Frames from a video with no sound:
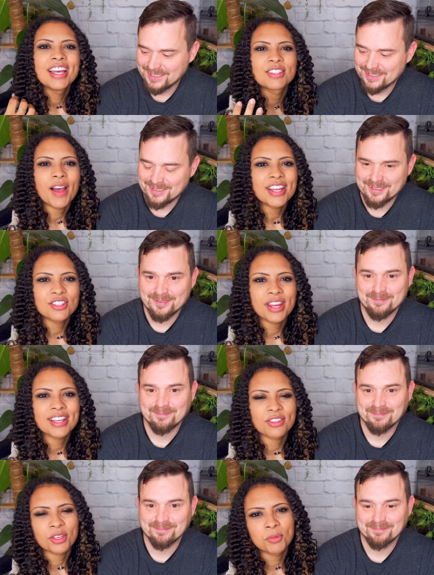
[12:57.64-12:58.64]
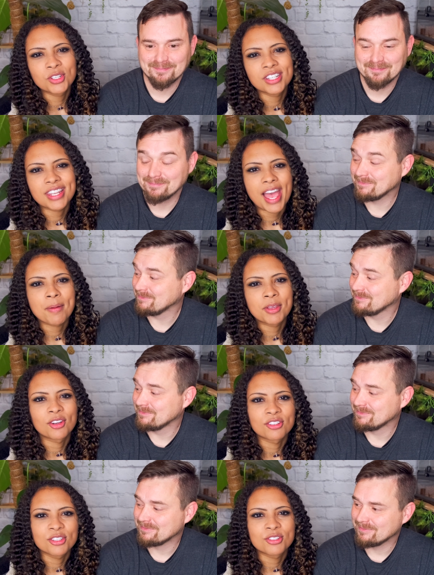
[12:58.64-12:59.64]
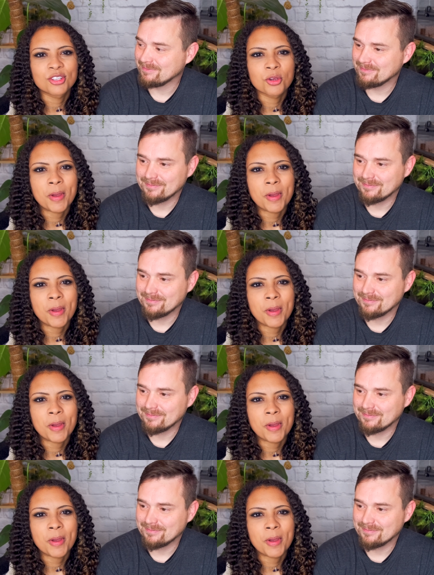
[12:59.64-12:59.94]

Speaker 1: So I asked you guys on the community tab here on YouTube,